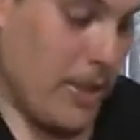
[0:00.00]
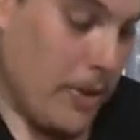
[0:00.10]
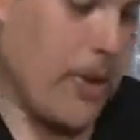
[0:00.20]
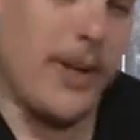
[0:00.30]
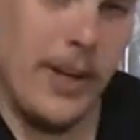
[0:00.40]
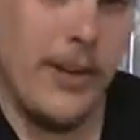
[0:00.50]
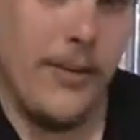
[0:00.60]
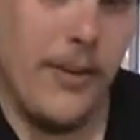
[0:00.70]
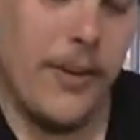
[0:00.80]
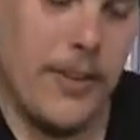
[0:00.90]

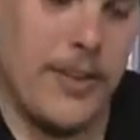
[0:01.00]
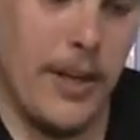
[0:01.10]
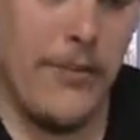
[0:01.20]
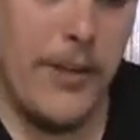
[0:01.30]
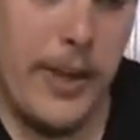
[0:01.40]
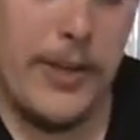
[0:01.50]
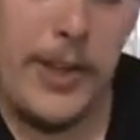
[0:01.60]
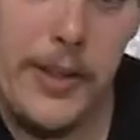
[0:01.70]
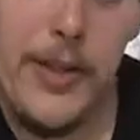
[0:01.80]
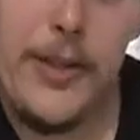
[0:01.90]
lot of stuff out
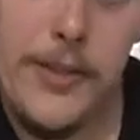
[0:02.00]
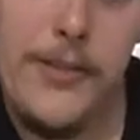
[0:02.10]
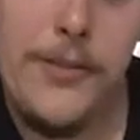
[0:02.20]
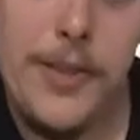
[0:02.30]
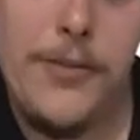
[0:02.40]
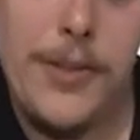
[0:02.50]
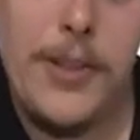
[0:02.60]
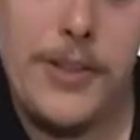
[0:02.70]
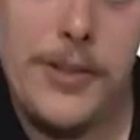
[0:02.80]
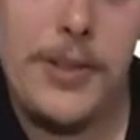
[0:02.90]
there that can, if
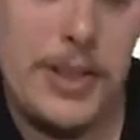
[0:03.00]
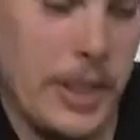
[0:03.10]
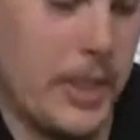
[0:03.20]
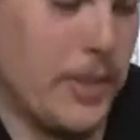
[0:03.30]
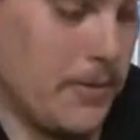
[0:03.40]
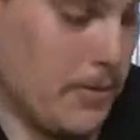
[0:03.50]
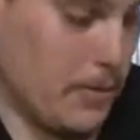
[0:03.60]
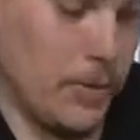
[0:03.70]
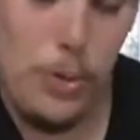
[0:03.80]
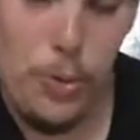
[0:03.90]
you eat it
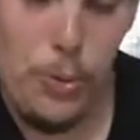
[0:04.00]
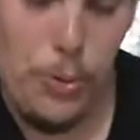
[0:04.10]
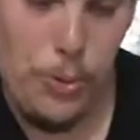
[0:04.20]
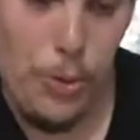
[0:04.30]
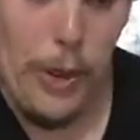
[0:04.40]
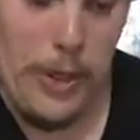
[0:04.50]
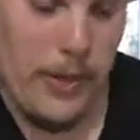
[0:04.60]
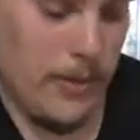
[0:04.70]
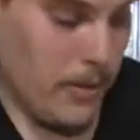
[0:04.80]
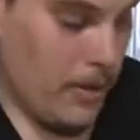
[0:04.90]
or drink
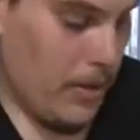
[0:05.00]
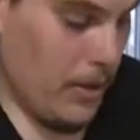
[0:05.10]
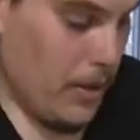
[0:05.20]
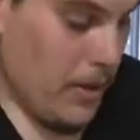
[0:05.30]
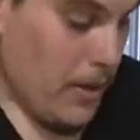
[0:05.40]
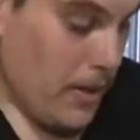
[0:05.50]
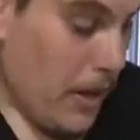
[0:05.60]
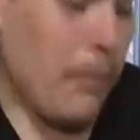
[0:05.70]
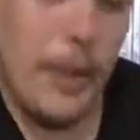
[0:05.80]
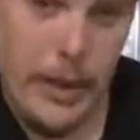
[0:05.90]
it,
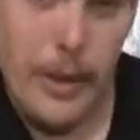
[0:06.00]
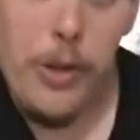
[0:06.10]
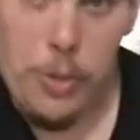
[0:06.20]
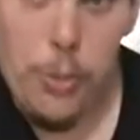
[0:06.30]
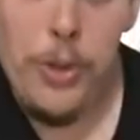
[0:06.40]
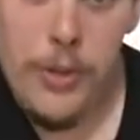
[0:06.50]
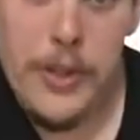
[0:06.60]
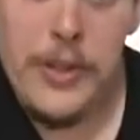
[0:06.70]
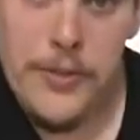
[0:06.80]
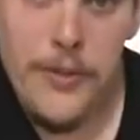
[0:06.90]

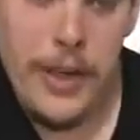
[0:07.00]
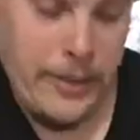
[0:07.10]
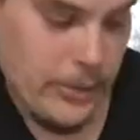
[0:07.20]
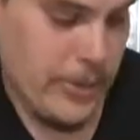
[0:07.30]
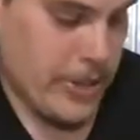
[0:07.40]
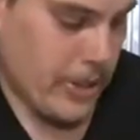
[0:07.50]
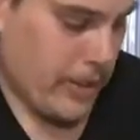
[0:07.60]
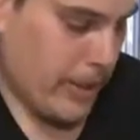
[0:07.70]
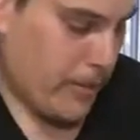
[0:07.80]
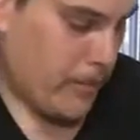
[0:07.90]
it is fatal.
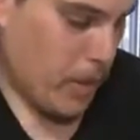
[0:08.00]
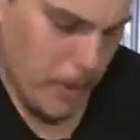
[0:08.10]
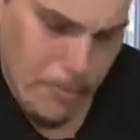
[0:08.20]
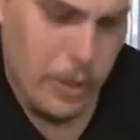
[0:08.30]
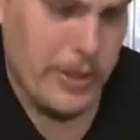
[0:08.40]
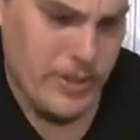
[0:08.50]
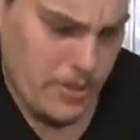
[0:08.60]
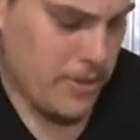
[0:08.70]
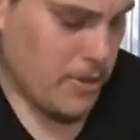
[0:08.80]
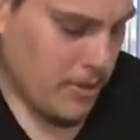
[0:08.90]
So please,
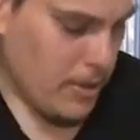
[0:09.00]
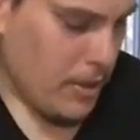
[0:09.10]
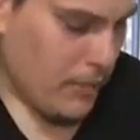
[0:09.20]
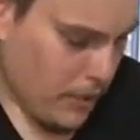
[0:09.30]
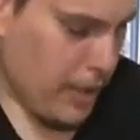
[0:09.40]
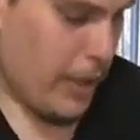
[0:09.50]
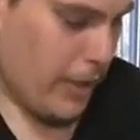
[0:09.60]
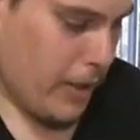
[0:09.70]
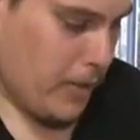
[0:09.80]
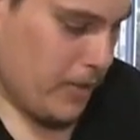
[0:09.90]
just if you
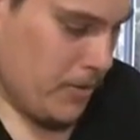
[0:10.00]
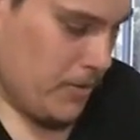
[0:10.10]
don't know